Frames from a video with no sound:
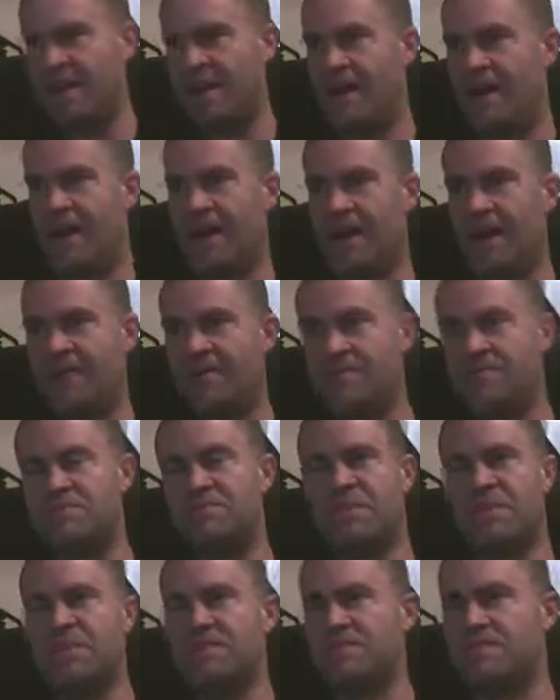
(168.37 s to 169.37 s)
I'm
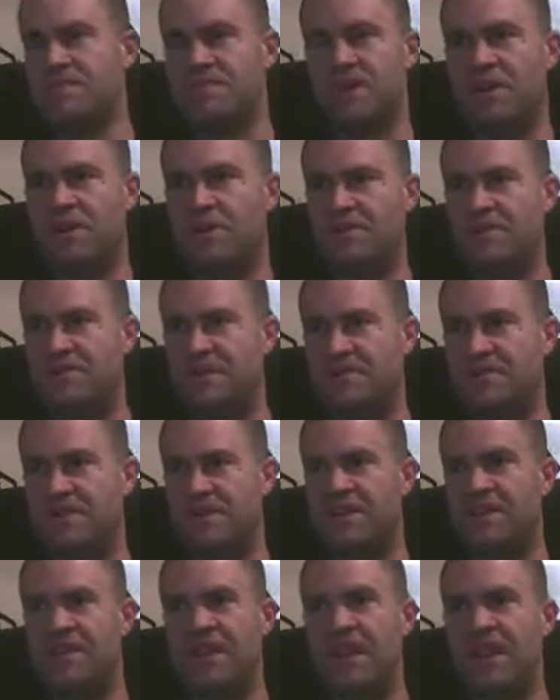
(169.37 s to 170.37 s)
trying to think some of the other things I've
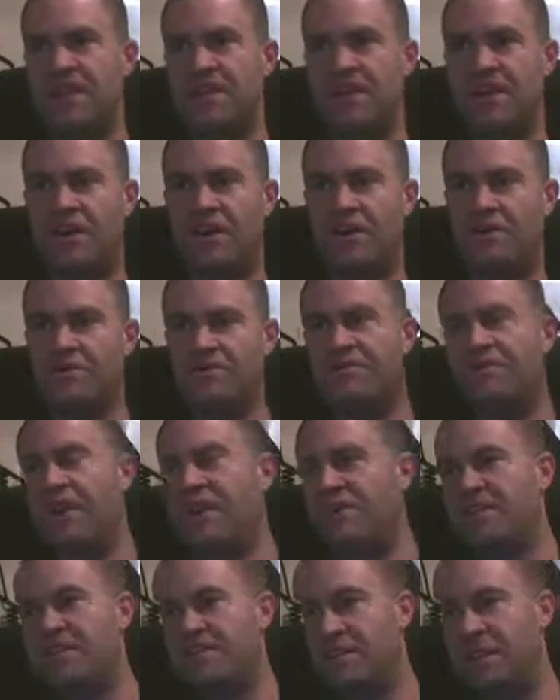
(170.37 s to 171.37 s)
kneed down on or
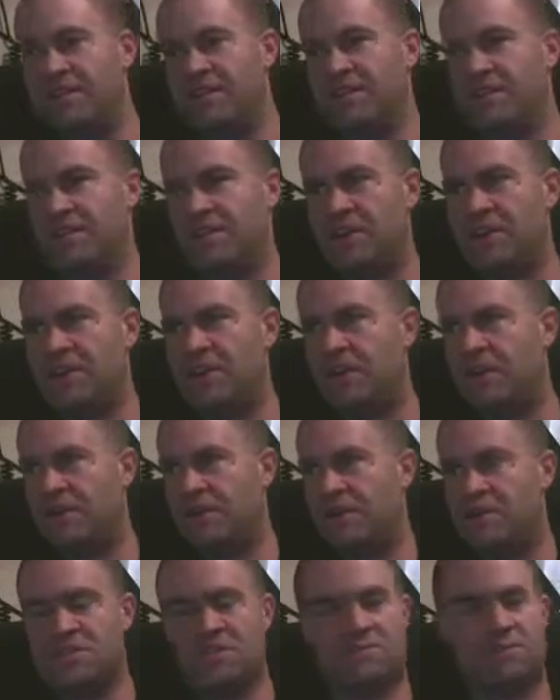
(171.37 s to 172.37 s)
found in my thing,
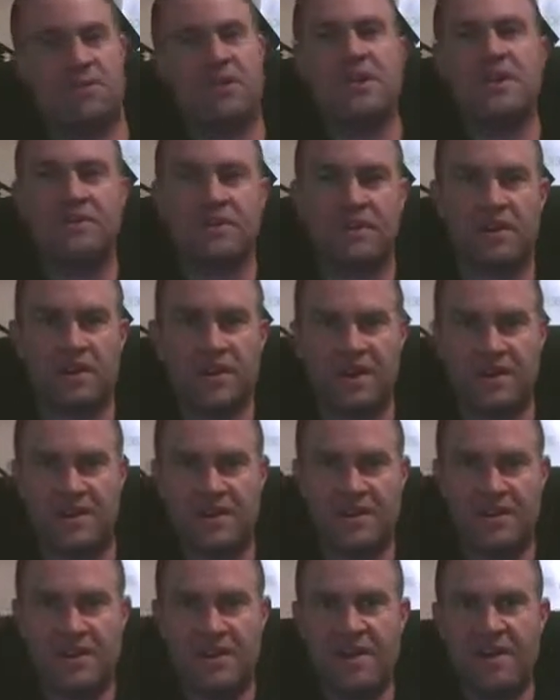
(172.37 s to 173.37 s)
a sprinkler
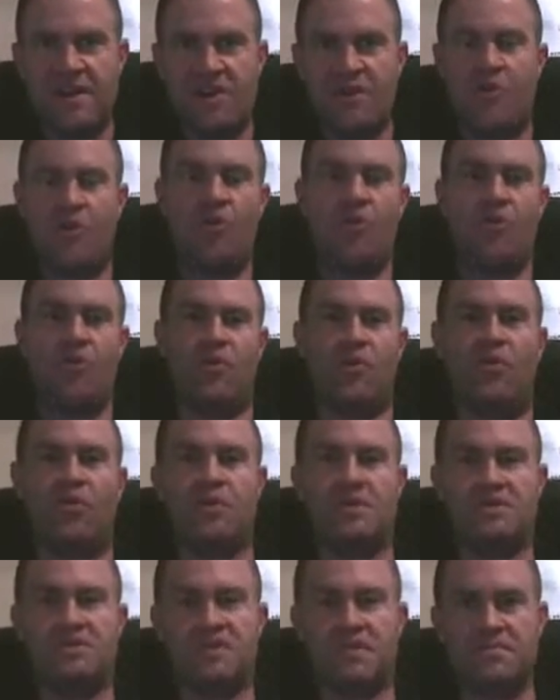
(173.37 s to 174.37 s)
head
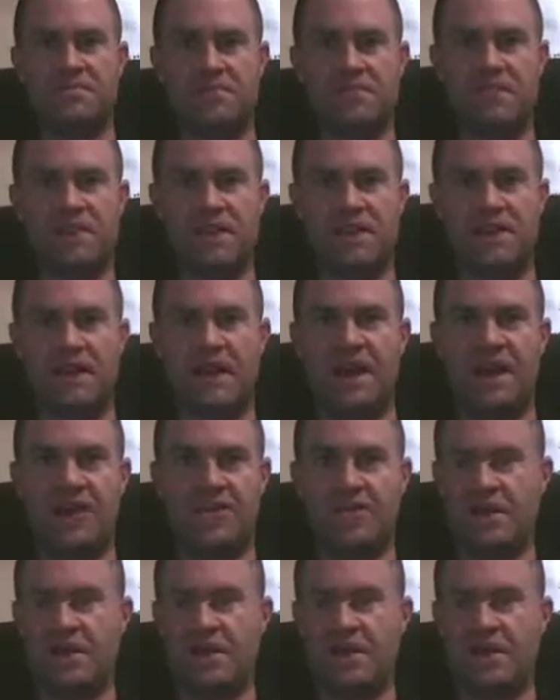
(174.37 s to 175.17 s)
or something like that.